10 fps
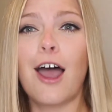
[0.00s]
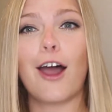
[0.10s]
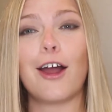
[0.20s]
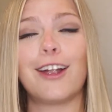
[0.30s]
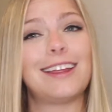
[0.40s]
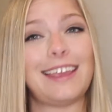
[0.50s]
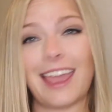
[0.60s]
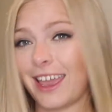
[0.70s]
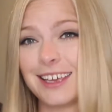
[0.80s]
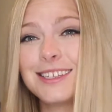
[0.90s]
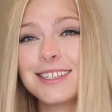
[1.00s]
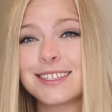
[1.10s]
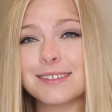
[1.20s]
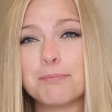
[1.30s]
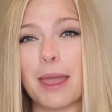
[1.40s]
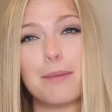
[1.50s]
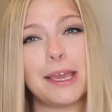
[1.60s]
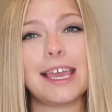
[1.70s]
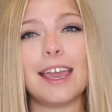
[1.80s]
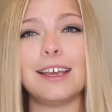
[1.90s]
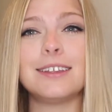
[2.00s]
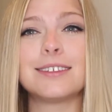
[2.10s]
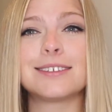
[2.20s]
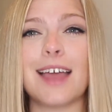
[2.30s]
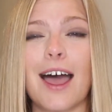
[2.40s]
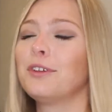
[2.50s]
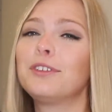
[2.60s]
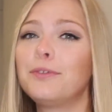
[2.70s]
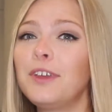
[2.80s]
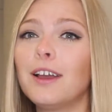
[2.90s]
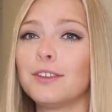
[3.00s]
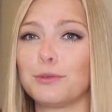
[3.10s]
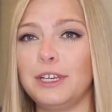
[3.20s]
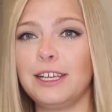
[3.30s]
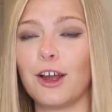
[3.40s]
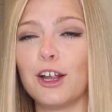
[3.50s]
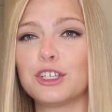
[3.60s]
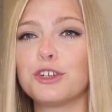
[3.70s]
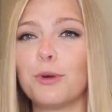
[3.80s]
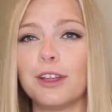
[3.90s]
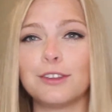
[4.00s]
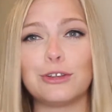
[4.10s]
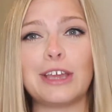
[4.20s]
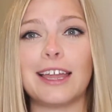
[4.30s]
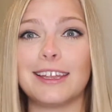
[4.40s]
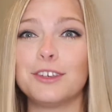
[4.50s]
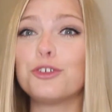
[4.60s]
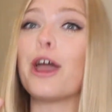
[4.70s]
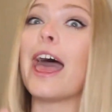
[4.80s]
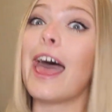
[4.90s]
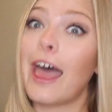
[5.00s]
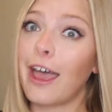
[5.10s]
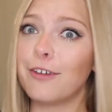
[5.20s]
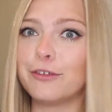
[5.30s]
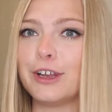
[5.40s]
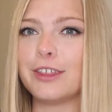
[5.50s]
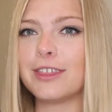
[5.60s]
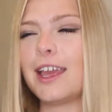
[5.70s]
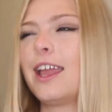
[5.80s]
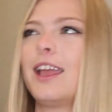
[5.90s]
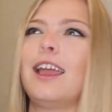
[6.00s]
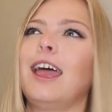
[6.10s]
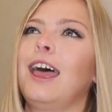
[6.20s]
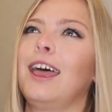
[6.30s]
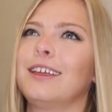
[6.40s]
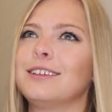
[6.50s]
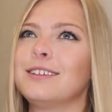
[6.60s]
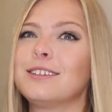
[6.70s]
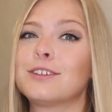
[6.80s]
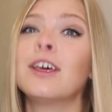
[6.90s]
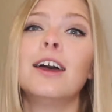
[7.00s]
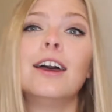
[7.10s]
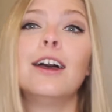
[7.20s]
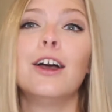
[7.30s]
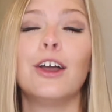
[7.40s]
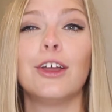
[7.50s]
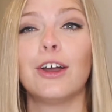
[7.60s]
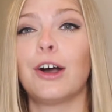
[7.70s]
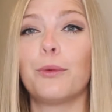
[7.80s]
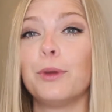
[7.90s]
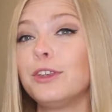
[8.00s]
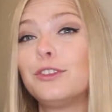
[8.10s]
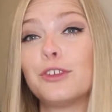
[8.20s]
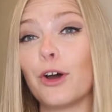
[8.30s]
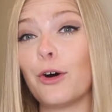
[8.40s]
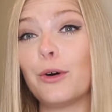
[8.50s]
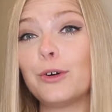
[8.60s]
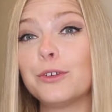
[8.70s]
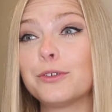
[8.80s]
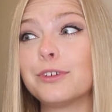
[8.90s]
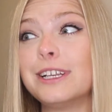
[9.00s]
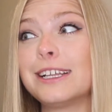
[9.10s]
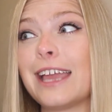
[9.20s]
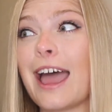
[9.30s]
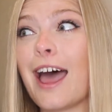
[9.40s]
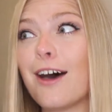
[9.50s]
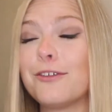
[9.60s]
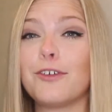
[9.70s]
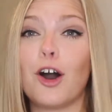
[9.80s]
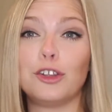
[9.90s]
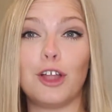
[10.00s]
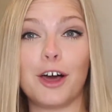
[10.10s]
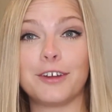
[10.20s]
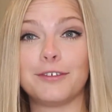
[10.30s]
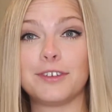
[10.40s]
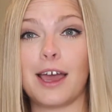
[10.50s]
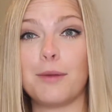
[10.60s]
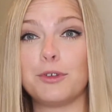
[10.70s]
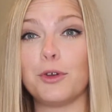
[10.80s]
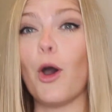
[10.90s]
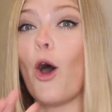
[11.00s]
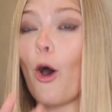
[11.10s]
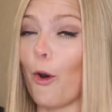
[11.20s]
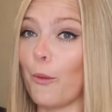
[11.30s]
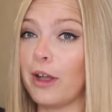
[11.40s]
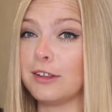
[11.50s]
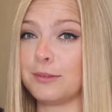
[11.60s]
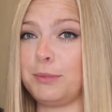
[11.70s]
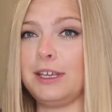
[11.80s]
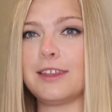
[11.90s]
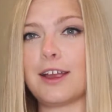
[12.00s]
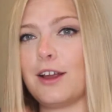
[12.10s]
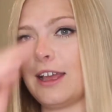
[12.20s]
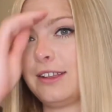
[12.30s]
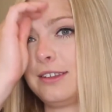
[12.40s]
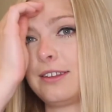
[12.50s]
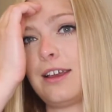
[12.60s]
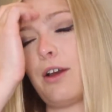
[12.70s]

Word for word: are Gates, baby Gates. With Sophia it's really hard, she wants to get into everything and we don't really have a lot of time to always be there and